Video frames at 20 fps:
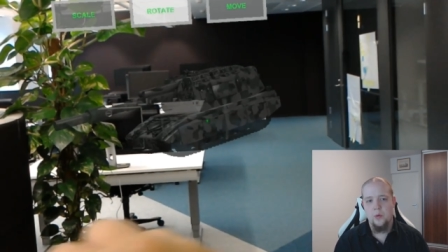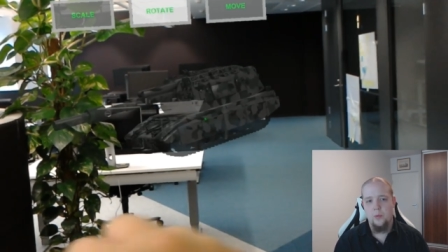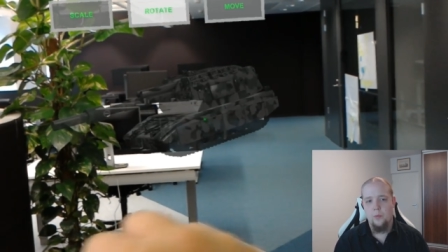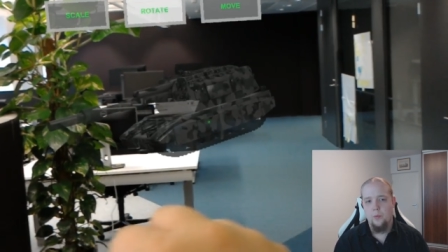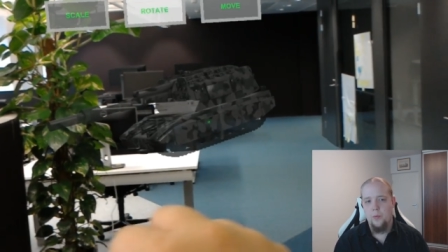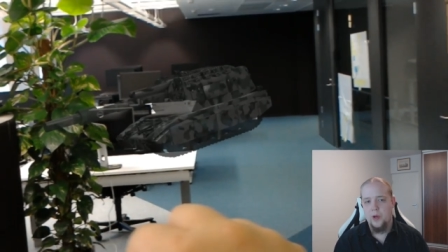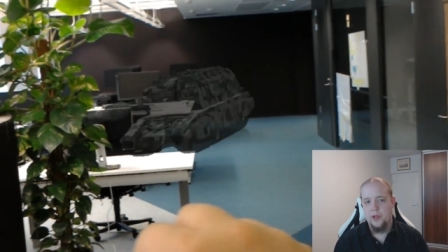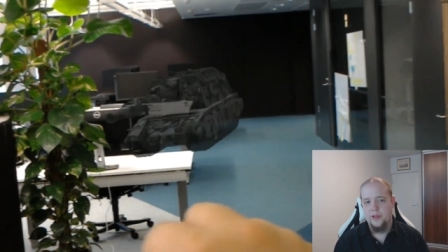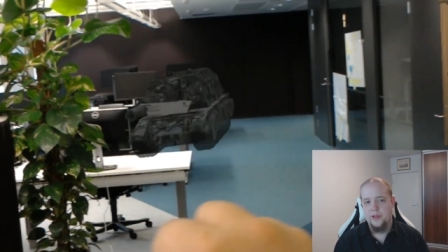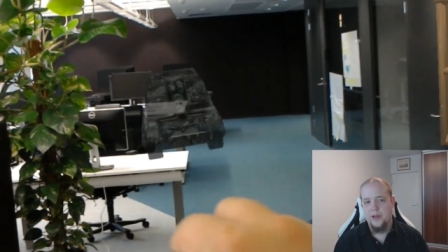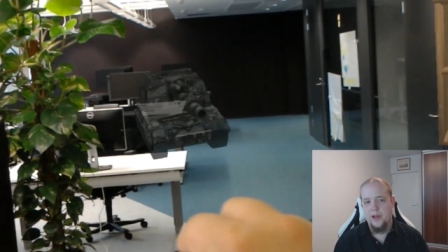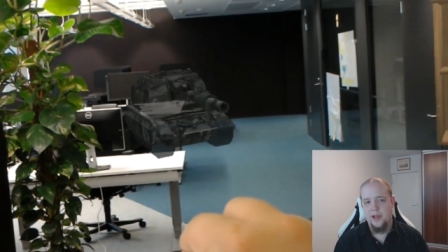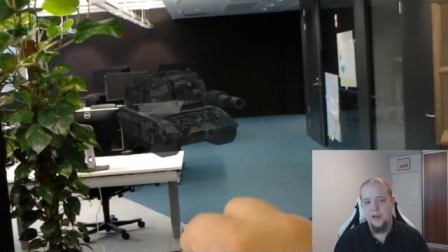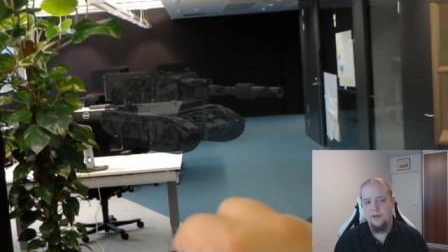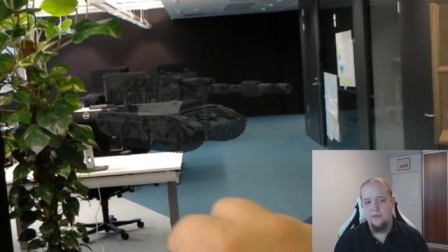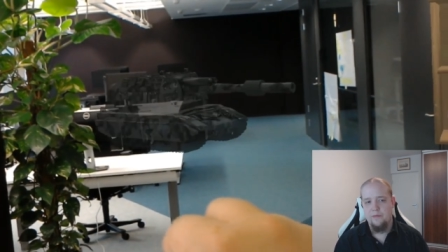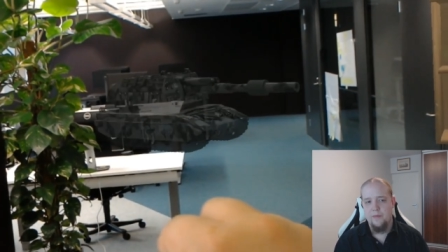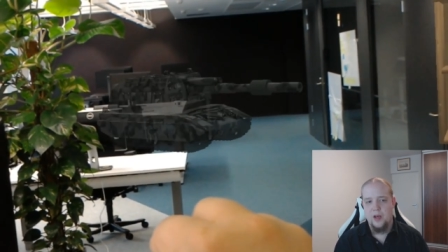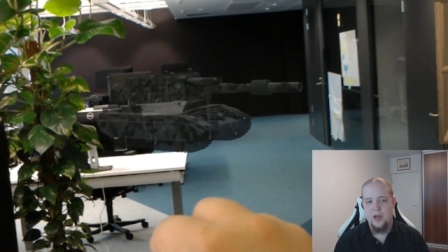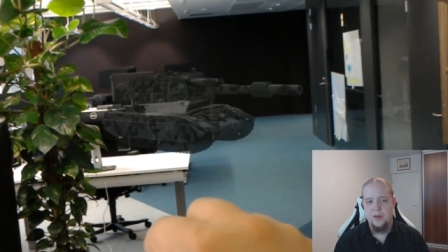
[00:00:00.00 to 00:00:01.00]
what kind
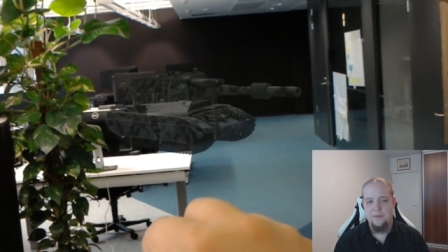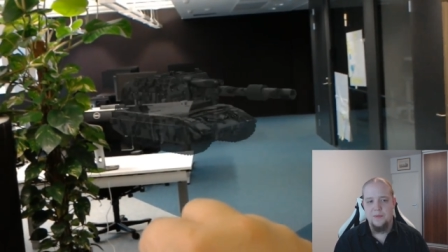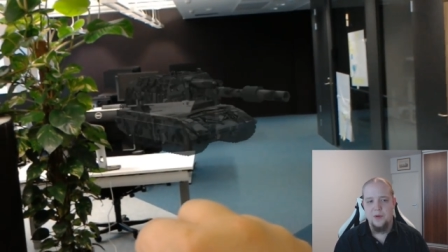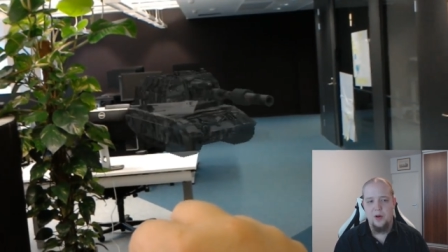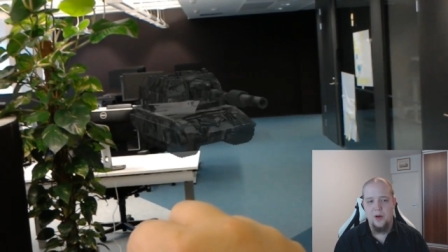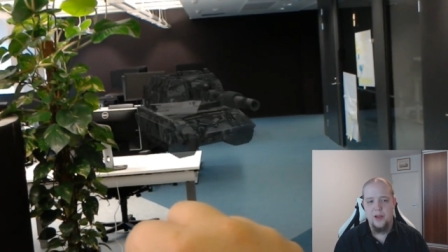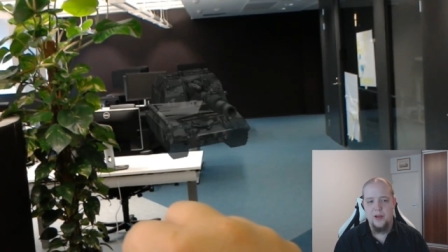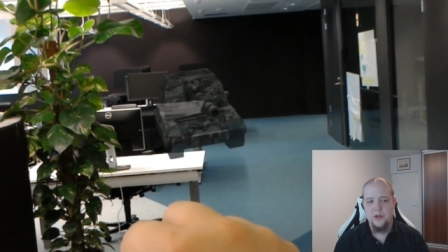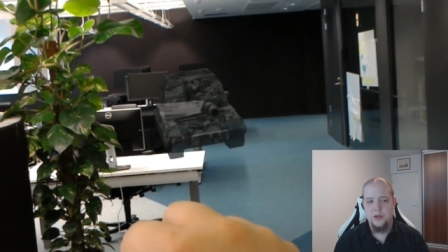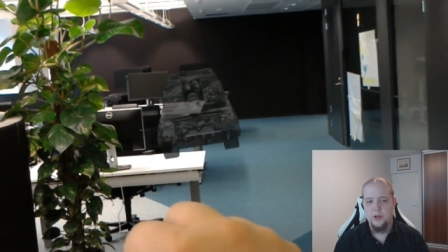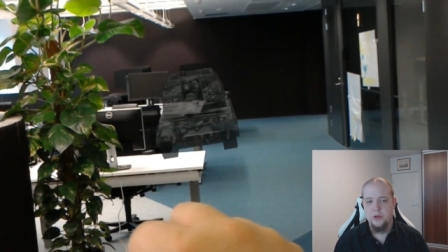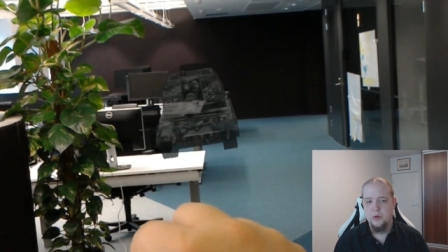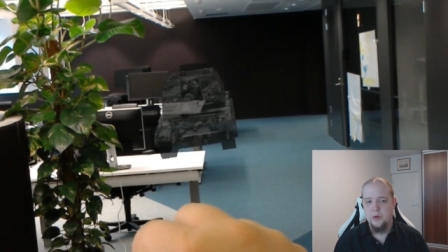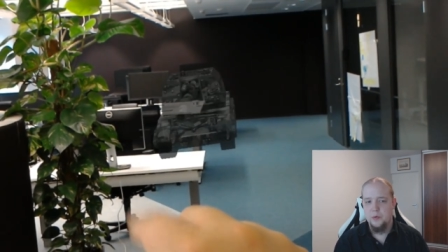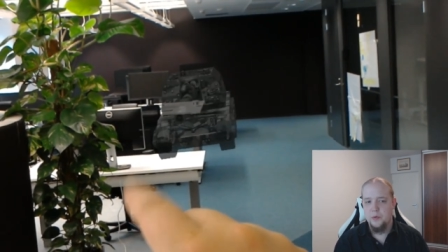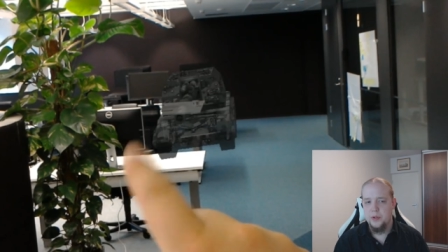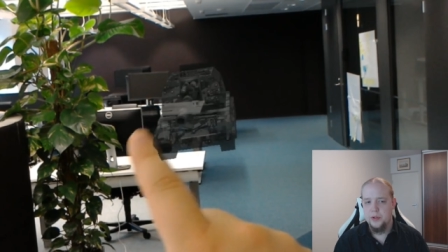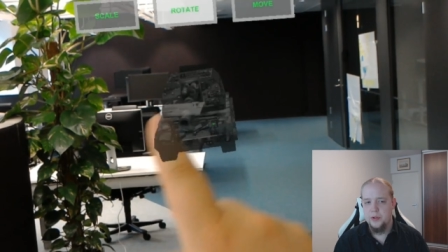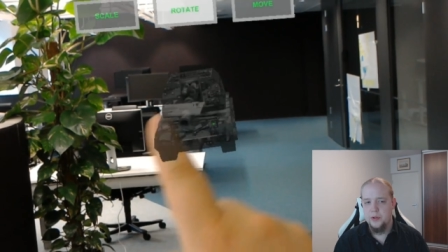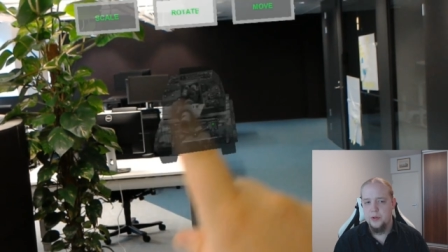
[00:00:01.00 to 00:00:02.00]
of manipulation you
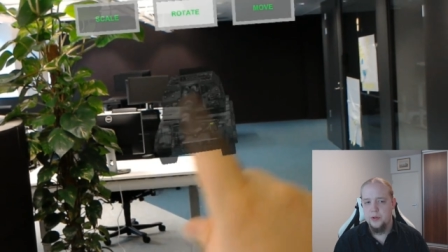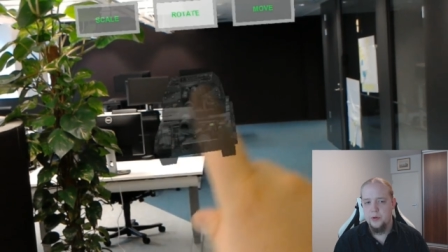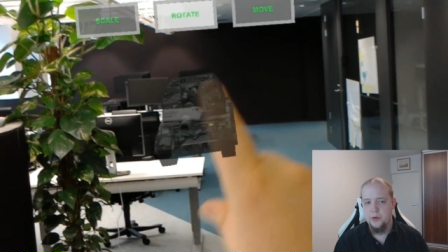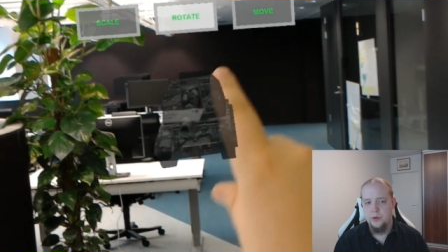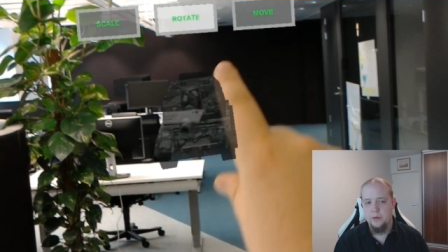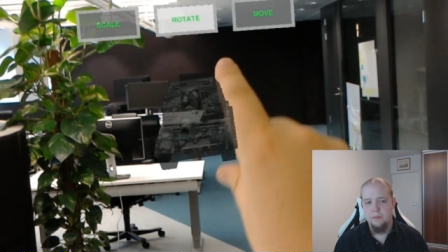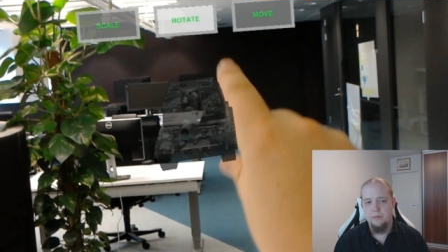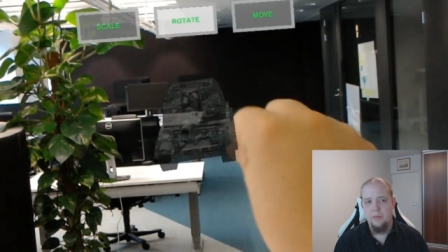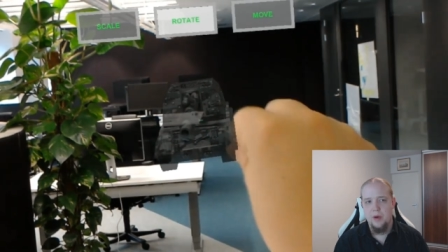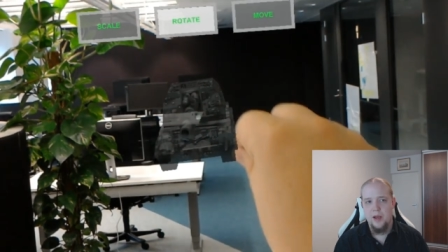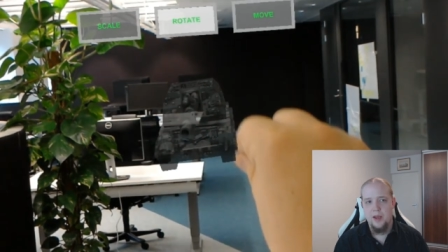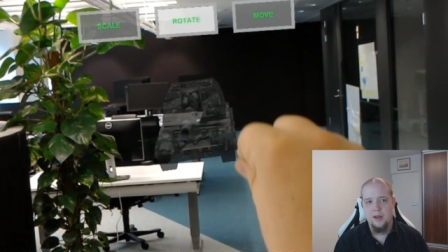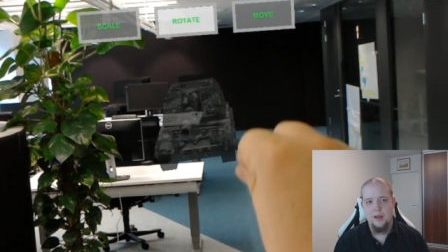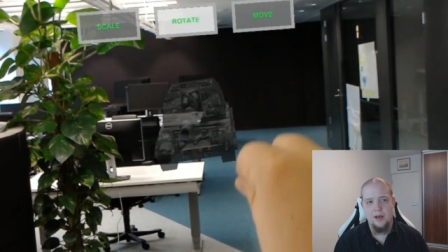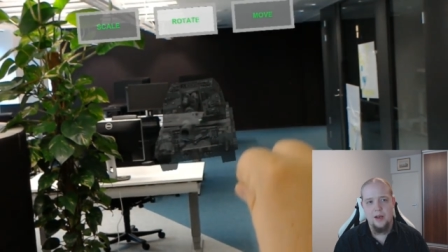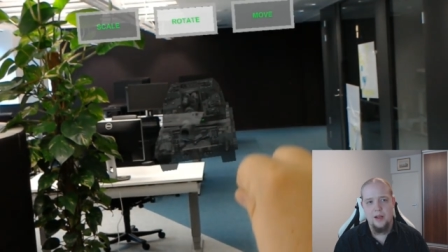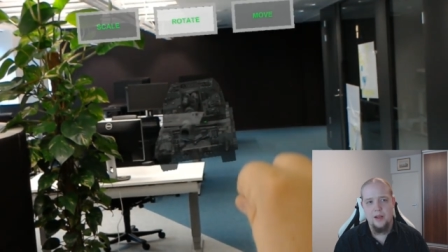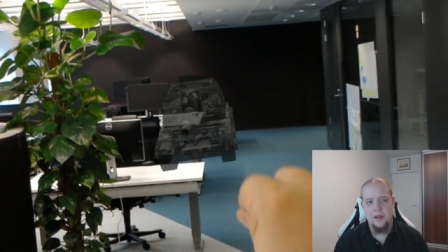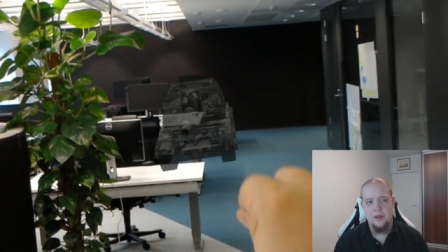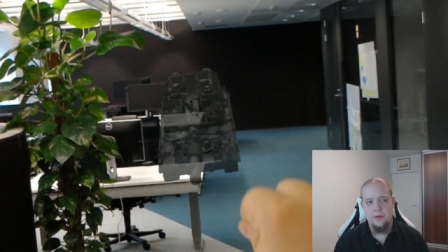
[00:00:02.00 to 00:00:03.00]
want to do by
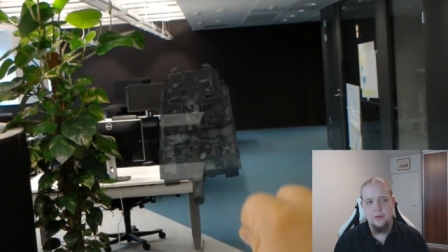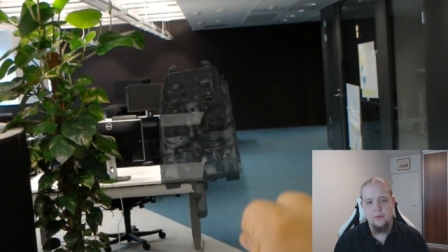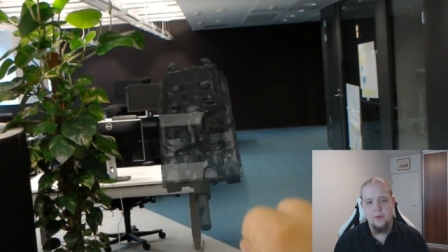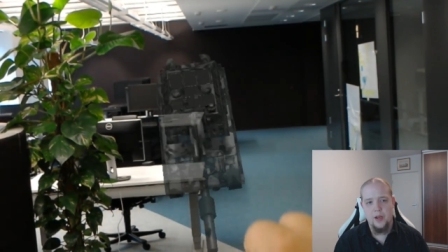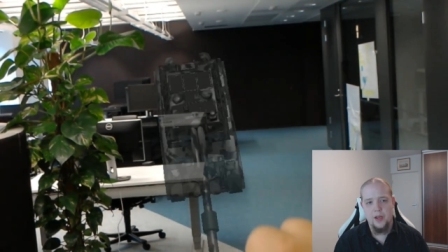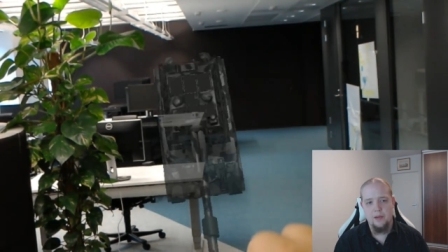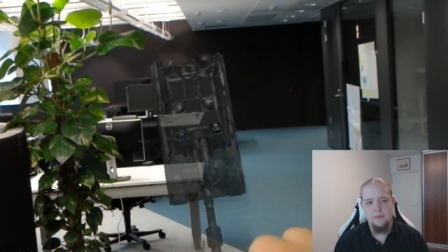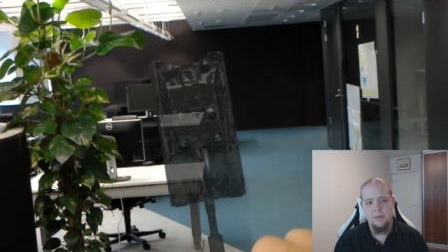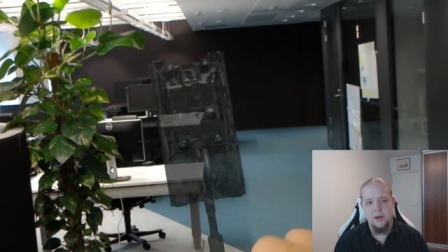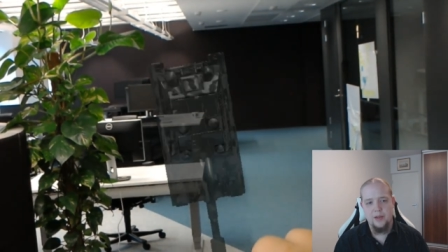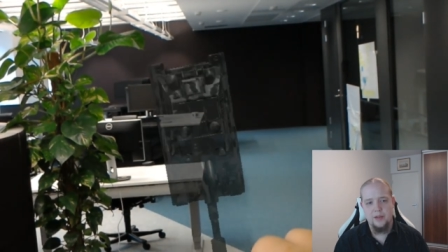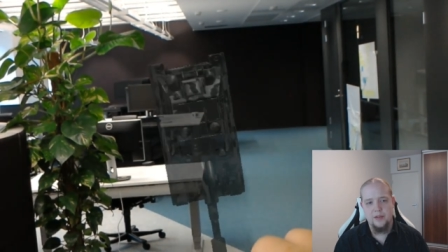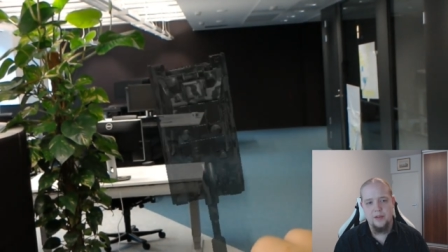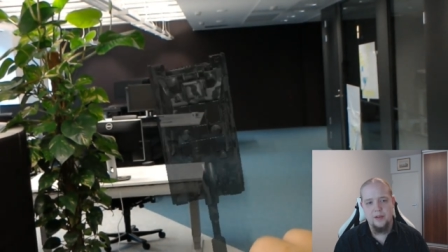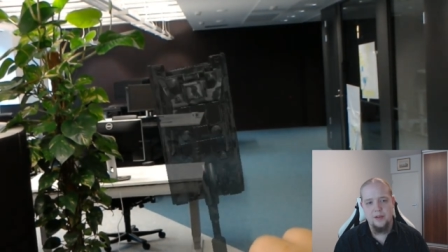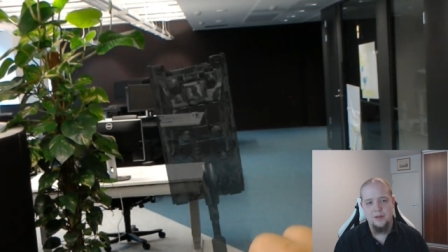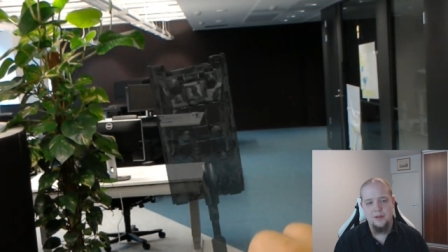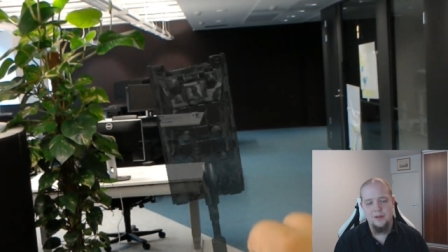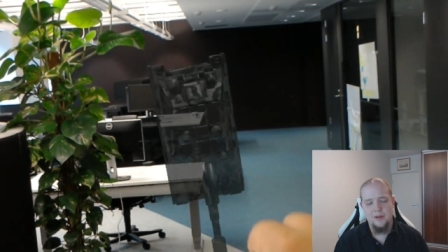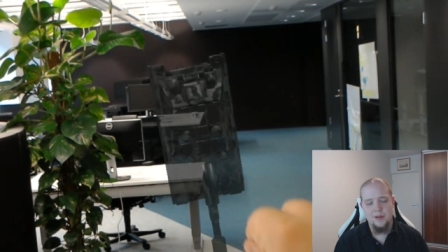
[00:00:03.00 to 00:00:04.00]
clicking the right
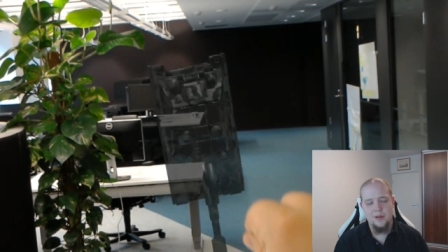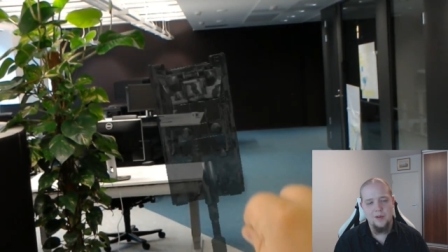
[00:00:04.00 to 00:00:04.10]
button.